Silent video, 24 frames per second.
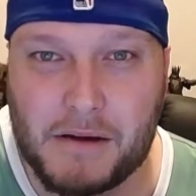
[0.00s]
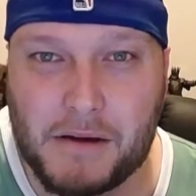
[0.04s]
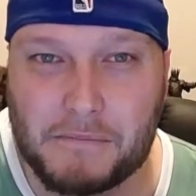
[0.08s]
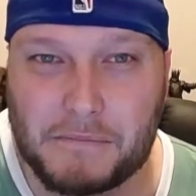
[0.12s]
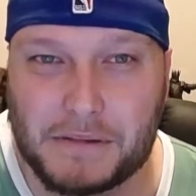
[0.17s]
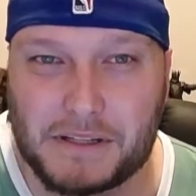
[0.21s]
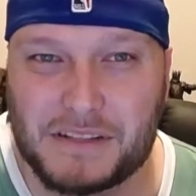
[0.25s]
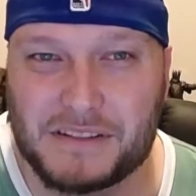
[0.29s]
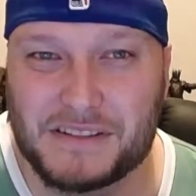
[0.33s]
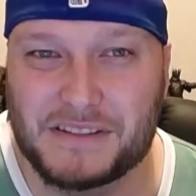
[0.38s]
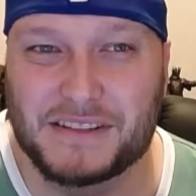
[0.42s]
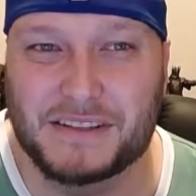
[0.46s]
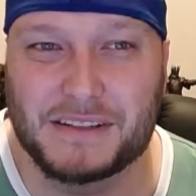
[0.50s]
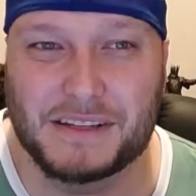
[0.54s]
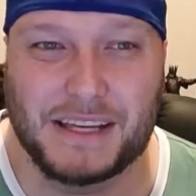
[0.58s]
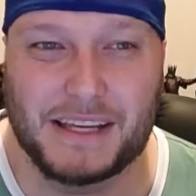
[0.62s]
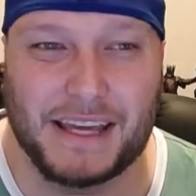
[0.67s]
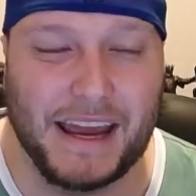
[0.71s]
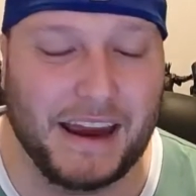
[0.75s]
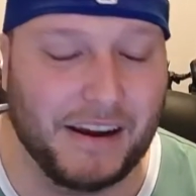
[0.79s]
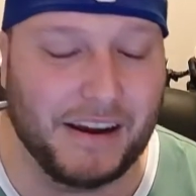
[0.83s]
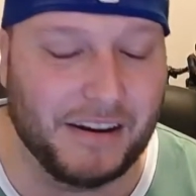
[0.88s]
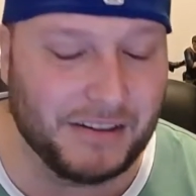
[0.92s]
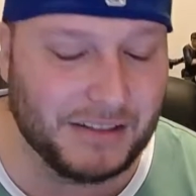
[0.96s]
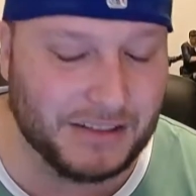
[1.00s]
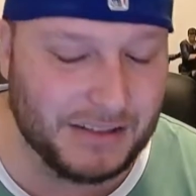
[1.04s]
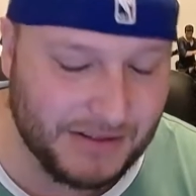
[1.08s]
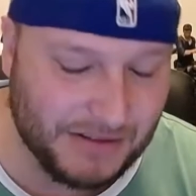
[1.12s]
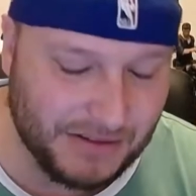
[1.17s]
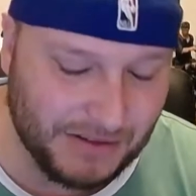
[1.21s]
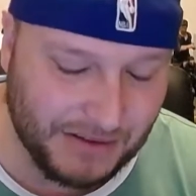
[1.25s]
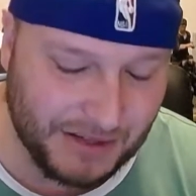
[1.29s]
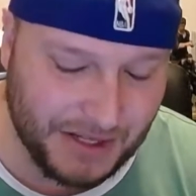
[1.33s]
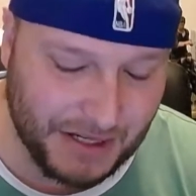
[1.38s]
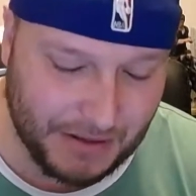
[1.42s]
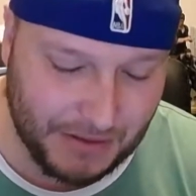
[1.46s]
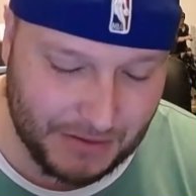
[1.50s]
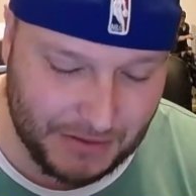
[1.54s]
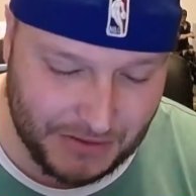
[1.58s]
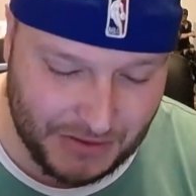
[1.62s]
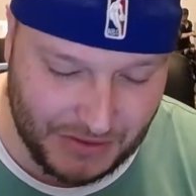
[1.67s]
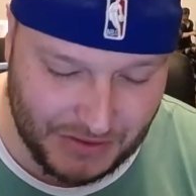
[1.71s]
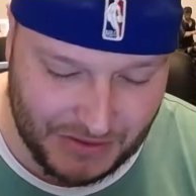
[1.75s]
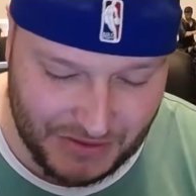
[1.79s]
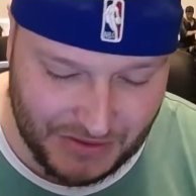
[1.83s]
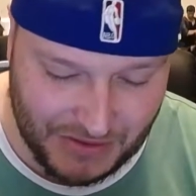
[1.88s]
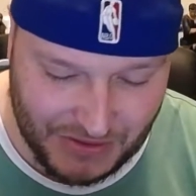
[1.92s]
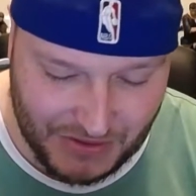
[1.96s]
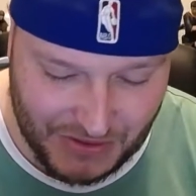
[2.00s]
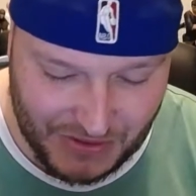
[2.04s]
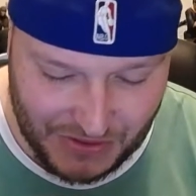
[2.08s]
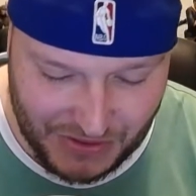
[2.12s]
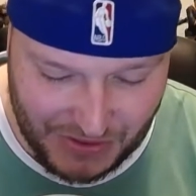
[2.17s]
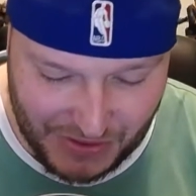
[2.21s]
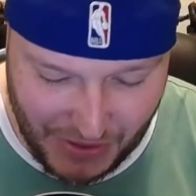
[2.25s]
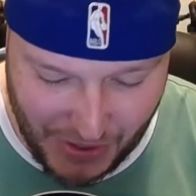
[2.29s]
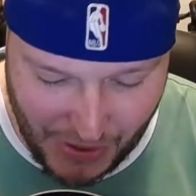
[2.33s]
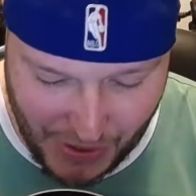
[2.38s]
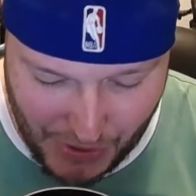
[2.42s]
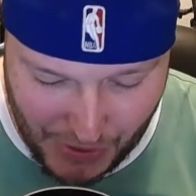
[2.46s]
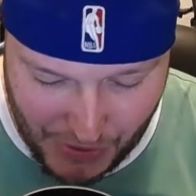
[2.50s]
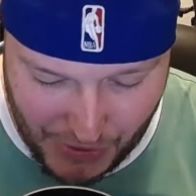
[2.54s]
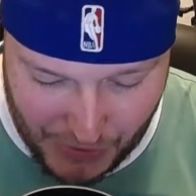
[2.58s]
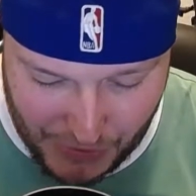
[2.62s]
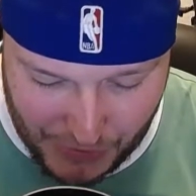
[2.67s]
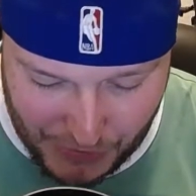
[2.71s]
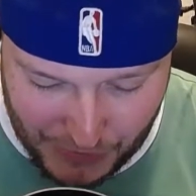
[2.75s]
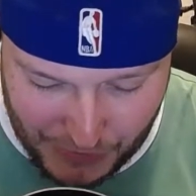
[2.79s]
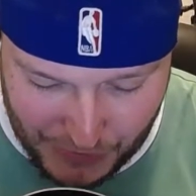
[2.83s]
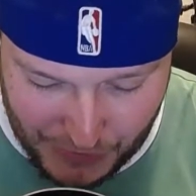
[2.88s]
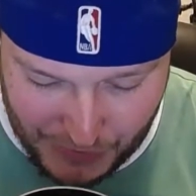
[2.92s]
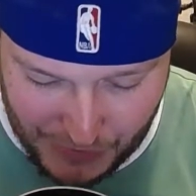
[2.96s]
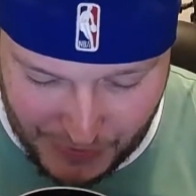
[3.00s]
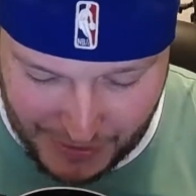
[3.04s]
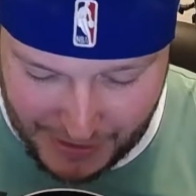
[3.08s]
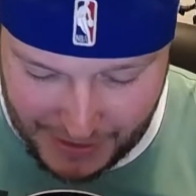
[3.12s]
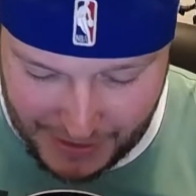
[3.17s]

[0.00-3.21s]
but just the characters on there are just so...